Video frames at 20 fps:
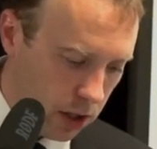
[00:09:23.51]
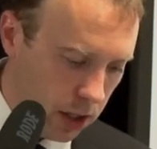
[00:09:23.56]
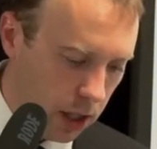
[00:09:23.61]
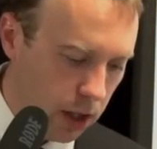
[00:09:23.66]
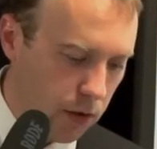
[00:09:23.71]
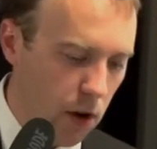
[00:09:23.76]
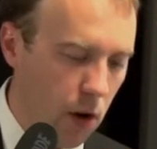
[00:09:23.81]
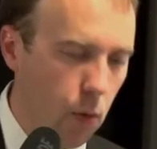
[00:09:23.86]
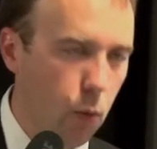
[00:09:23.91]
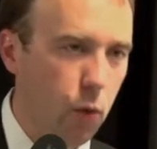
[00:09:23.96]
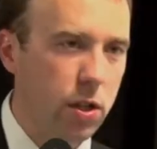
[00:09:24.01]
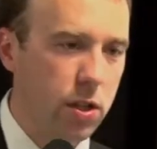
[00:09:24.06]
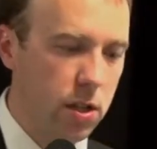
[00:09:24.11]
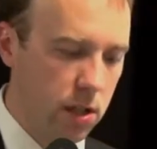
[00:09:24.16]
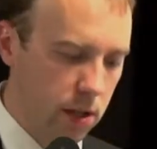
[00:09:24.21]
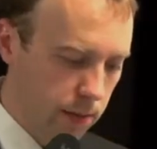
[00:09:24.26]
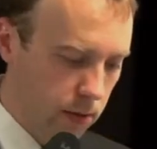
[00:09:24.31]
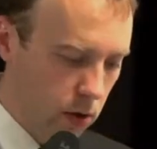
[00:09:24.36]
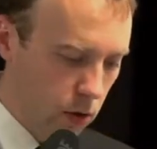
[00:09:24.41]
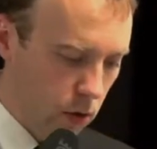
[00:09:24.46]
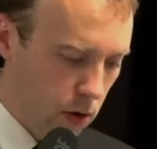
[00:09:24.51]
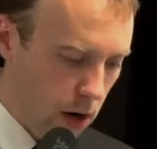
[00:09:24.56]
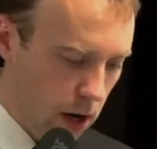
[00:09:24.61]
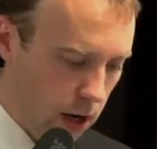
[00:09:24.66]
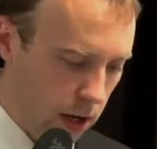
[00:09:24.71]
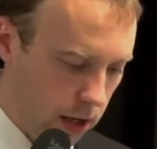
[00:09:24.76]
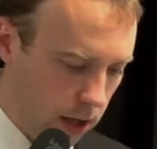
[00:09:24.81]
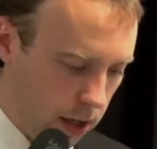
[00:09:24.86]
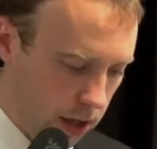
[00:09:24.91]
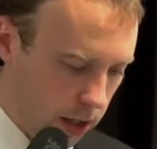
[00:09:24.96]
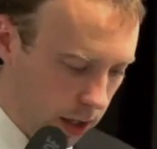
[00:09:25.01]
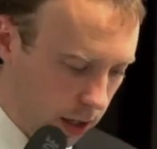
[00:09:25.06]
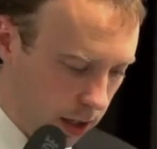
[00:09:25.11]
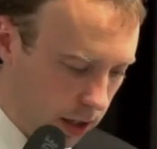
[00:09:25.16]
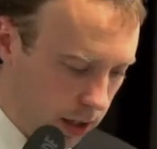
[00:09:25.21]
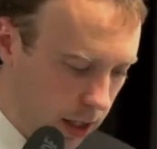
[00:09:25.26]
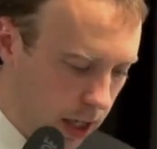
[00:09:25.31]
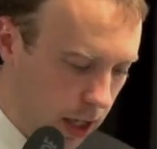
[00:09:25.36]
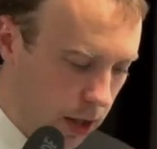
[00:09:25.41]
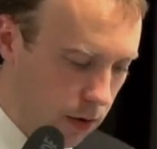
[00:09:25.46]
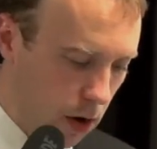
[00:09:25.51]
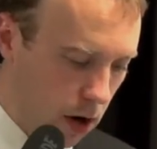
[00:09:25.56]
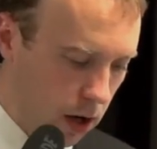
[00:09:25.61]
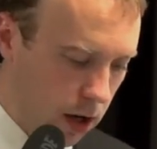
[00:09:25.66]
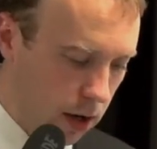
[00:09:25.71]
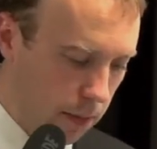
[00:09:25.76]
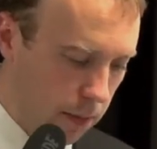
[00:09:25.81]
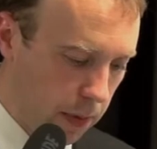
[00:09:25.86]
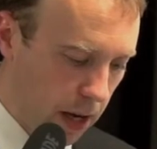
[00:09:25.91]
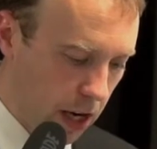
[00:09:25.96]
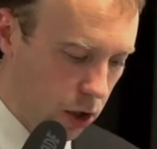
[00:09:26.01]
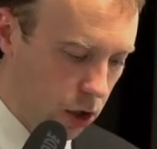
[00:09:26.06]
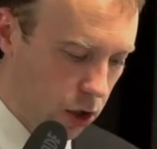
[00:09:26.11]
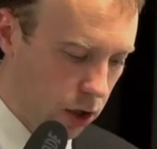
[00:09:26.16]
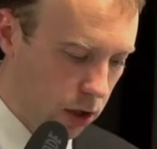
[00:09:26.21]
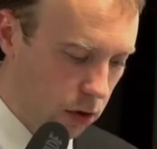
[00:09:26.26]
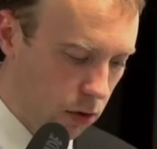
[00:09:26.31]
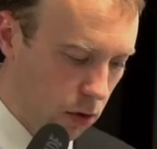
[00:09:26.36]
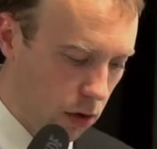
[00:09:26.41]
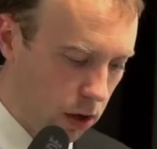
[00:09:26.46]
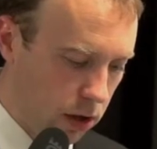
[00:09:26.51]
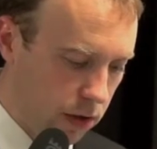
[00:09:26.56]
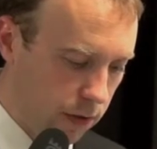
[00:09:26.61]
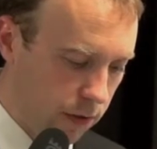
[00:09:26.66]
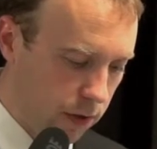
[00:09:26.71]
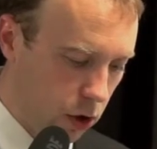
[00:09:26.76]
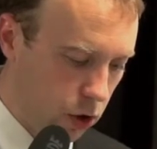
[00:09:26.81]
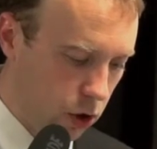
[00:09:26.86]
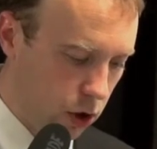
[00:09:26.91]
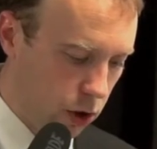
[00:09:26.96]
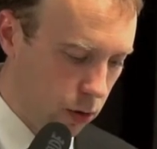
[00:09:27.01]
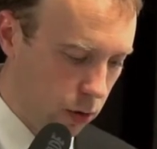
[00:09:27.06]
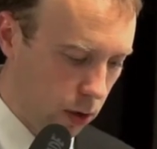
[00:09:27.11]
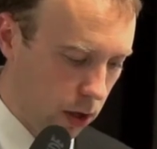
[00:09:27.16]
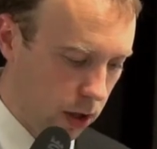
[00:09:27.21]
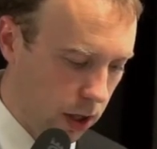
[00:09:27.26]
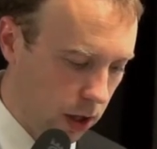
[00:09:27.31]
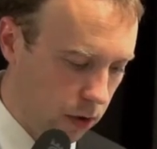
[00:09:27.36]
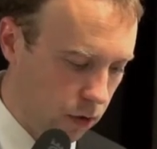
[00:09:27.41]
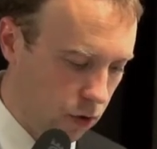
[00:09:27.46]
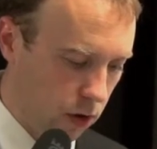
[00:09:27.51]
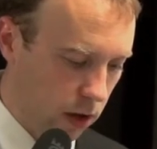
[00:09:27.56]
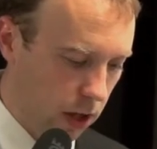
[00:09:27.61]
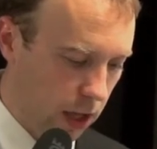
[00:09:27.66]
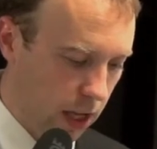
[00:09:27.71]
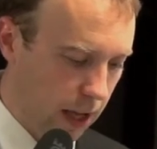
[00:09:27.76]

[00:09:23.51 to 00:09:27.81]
neither our wisdom nor our learning, neither our compassion nor our devotion to our country.